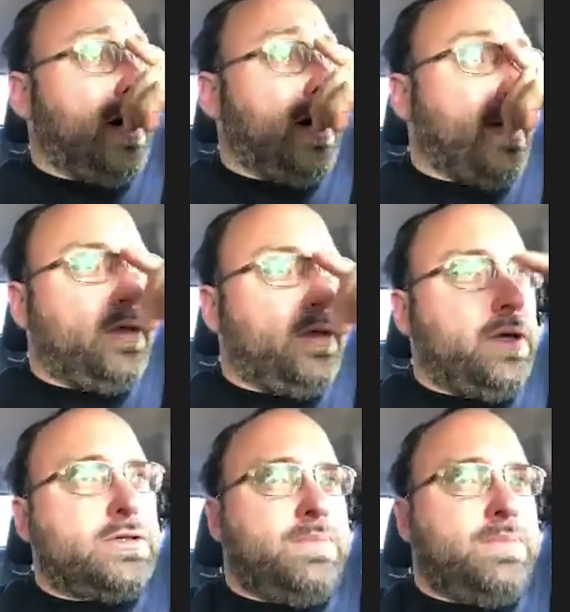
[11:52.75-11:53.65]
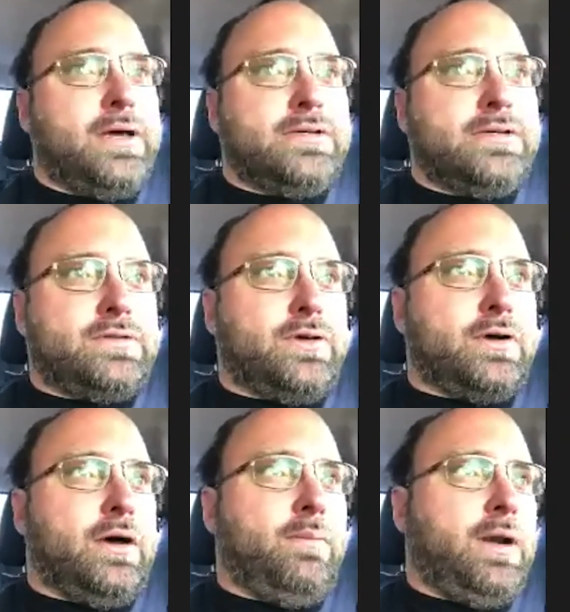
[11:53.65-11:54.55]
athletes, because
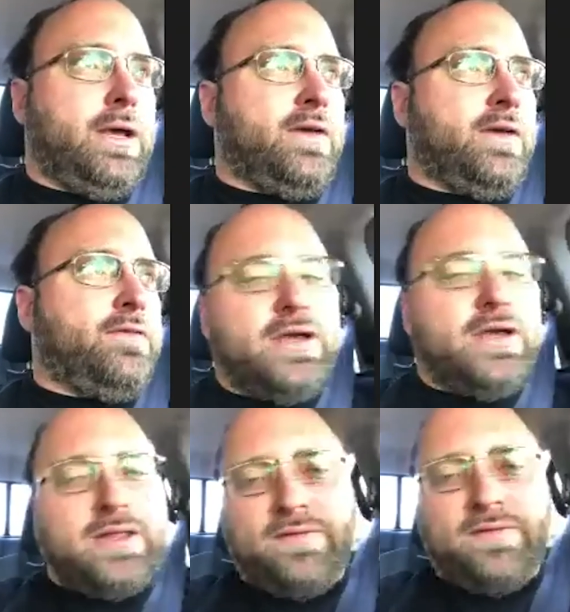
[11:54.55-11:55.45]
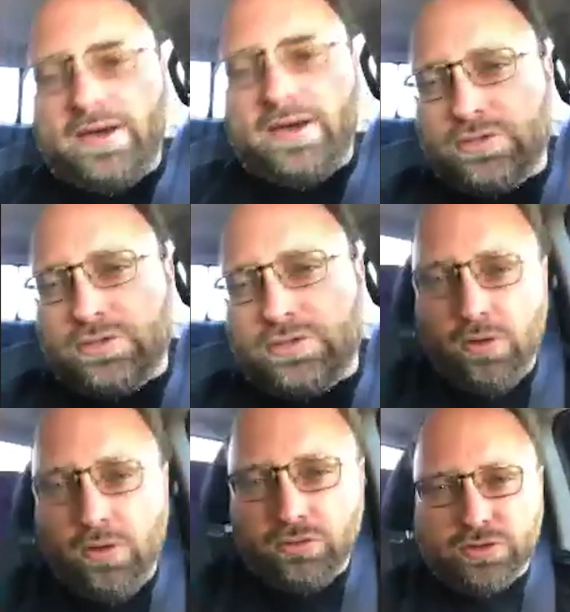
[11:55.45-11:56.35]
obviously they're coming in, they've had a certain
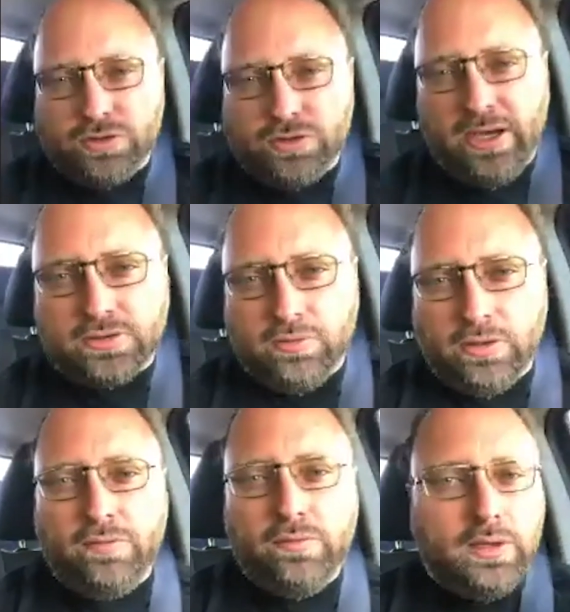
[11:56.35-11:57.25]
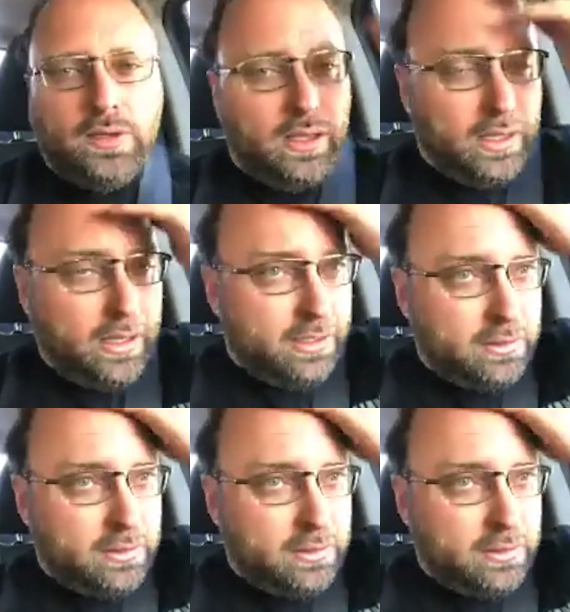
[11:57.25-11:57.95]
culture in the high school level, and